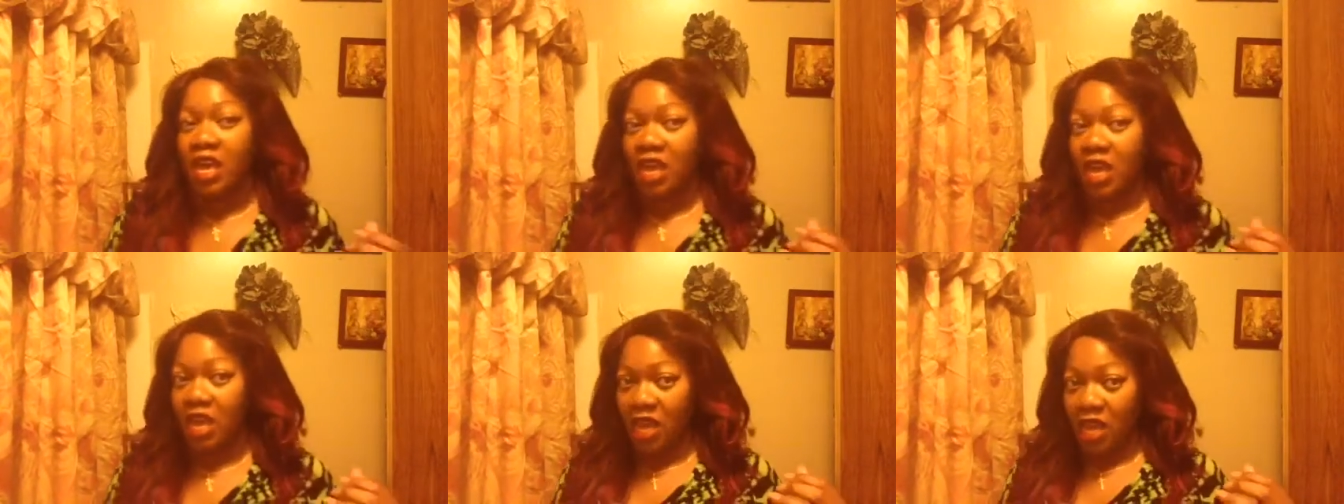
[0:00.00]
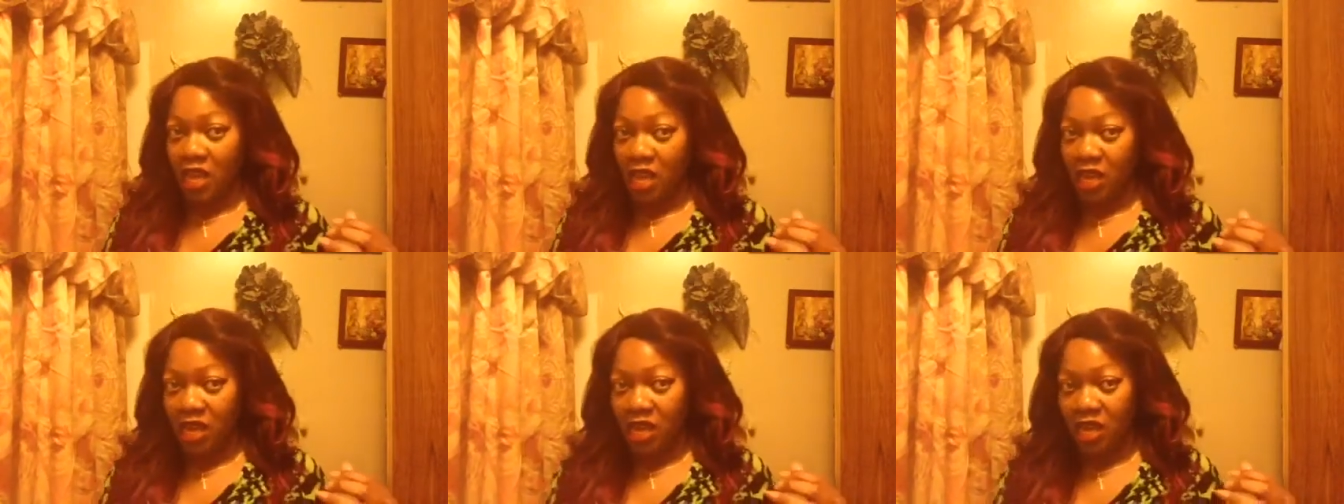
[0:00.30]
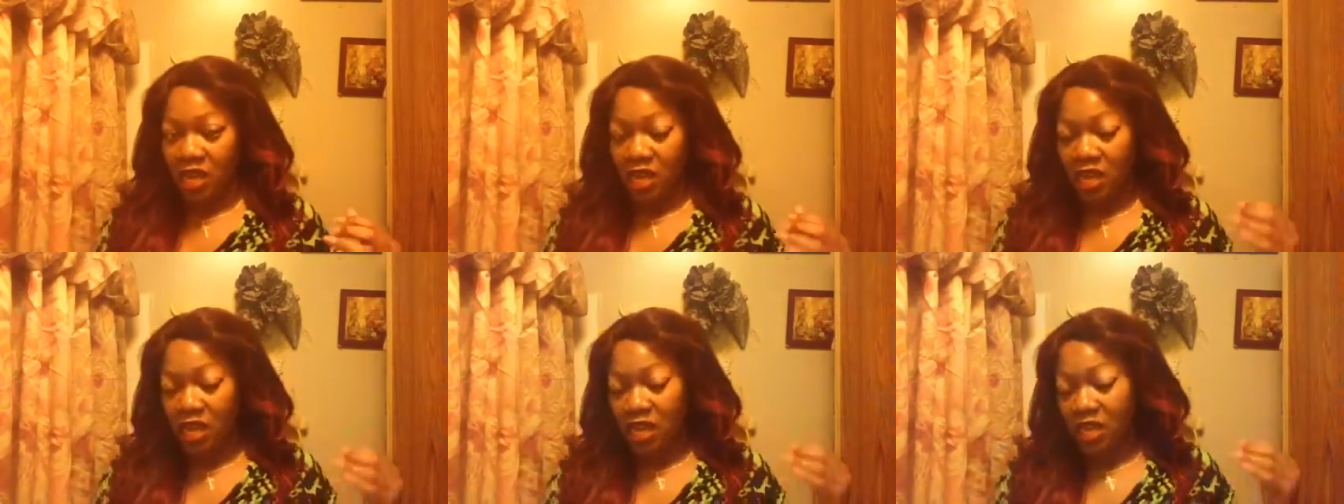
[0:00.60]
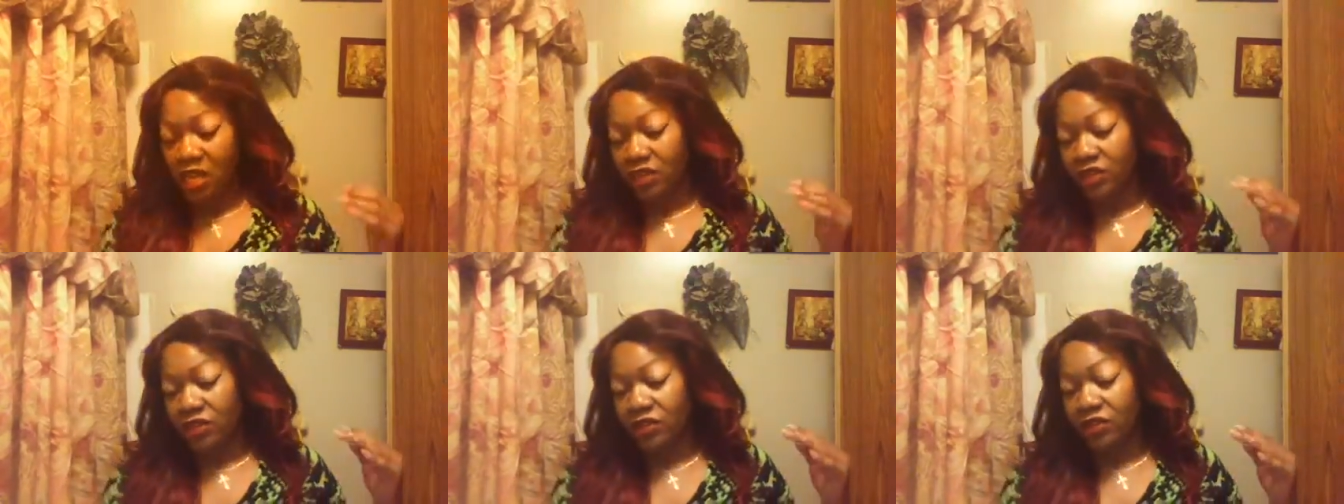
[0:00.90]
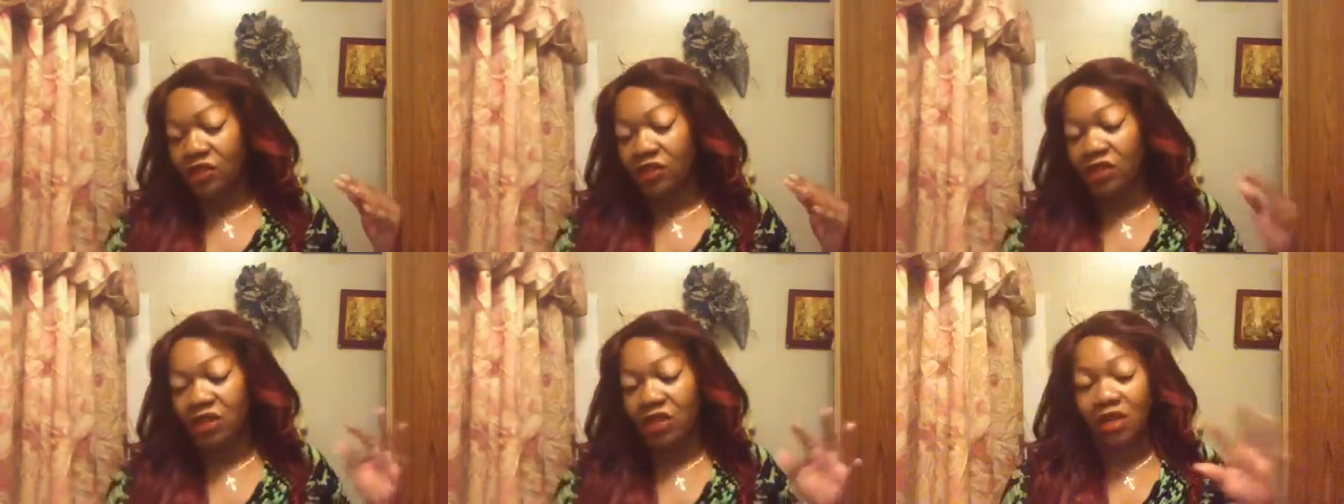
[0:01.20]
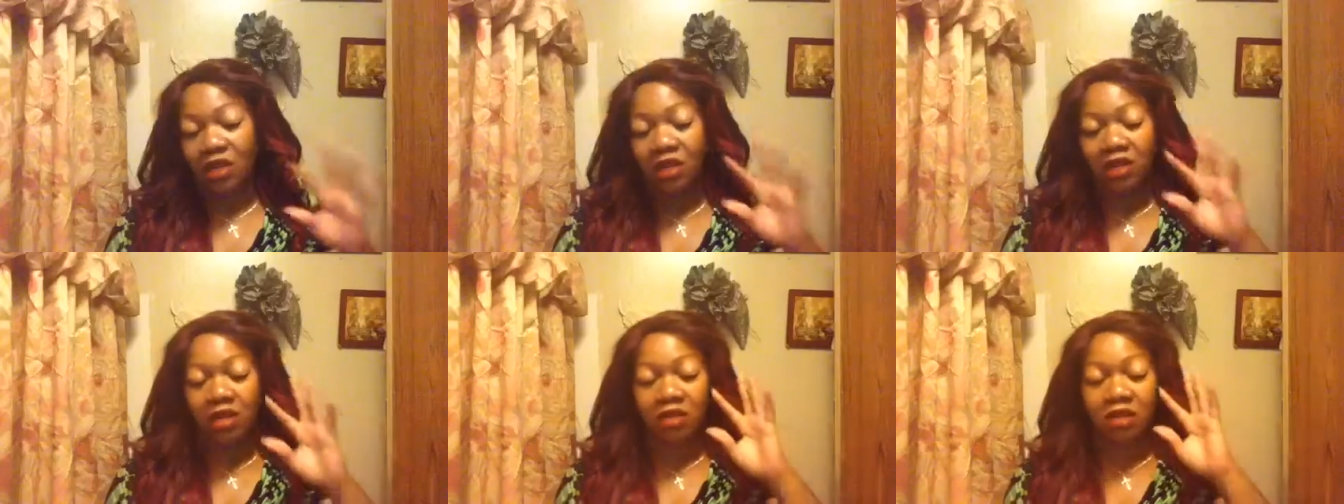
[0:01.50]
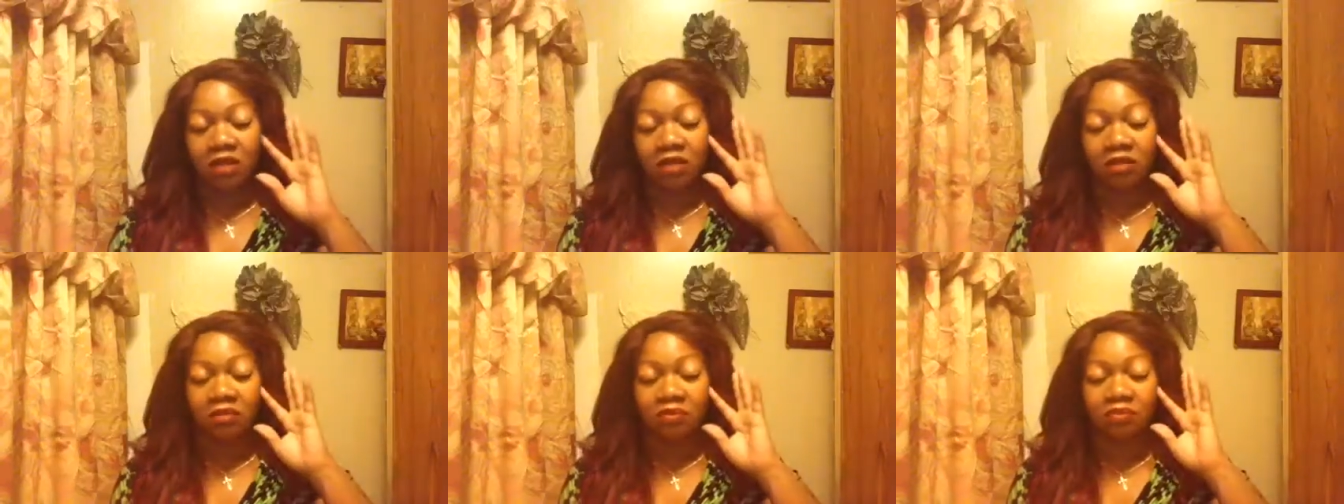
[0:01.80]
and it is
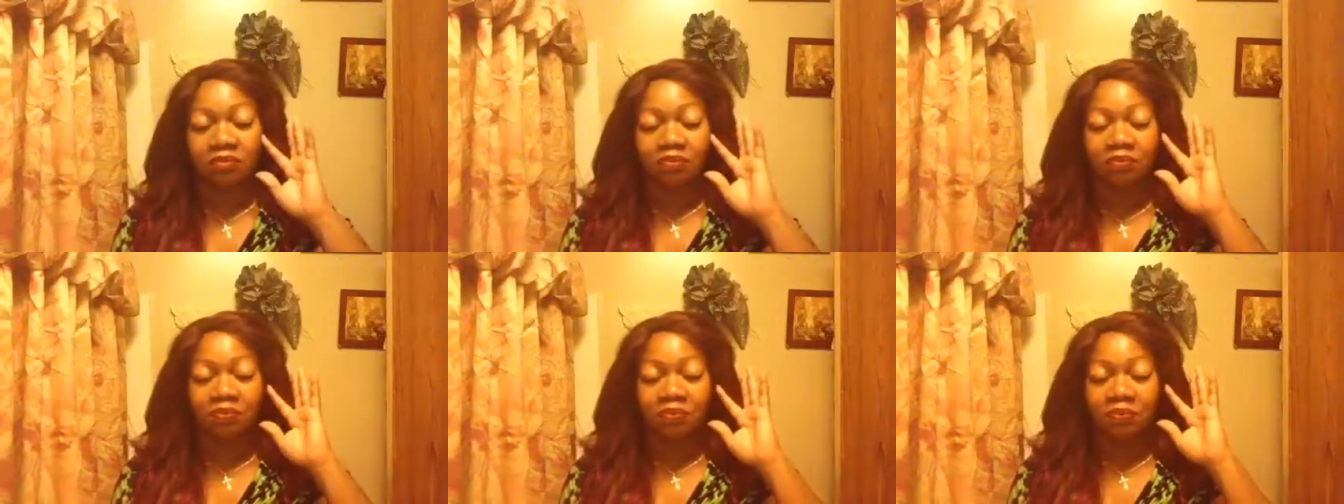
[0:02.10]
um,